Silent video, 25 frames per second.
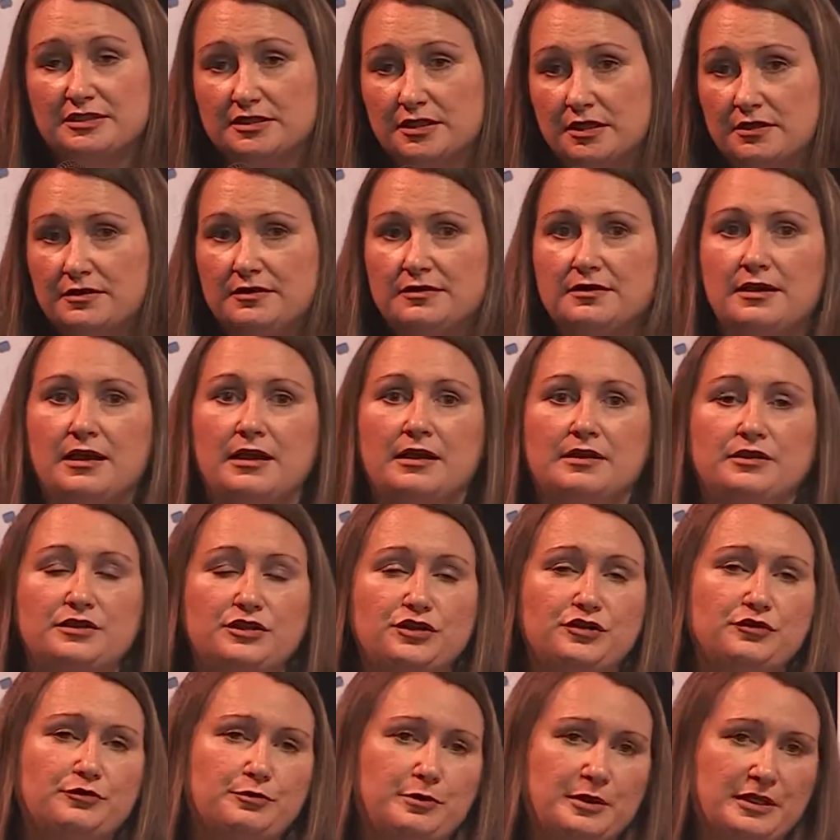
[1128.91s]
done that and
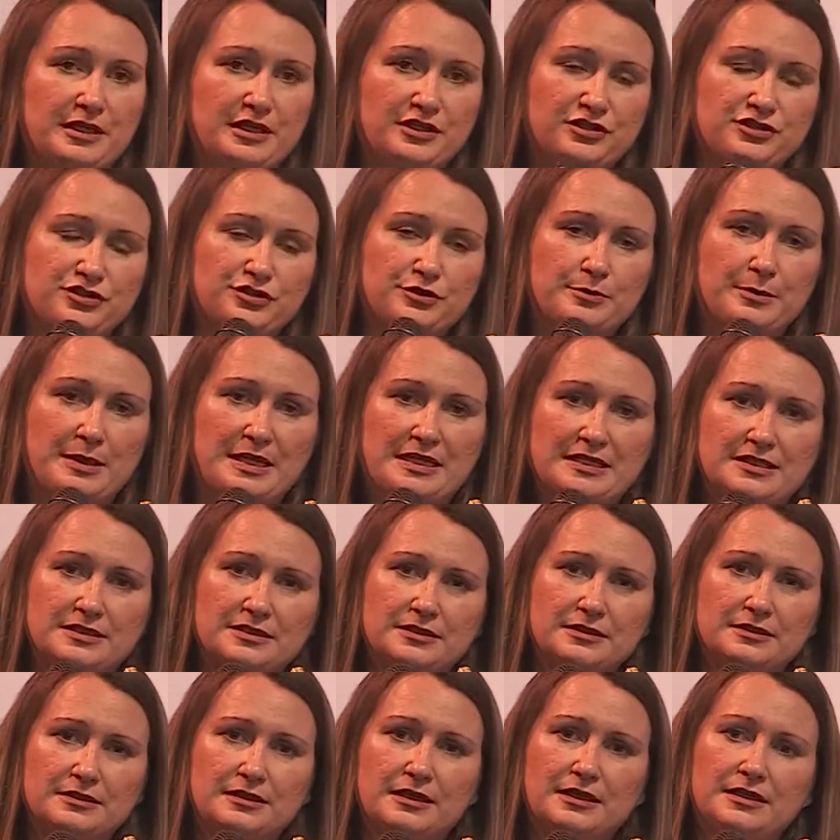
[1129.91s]
you've been
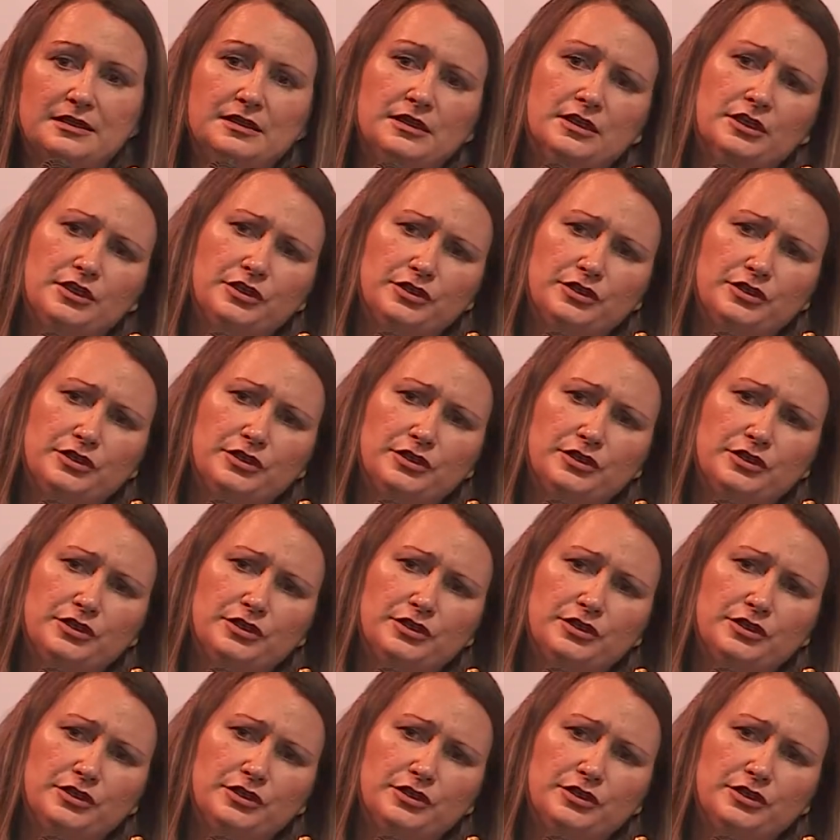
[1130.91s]
instrumental in that,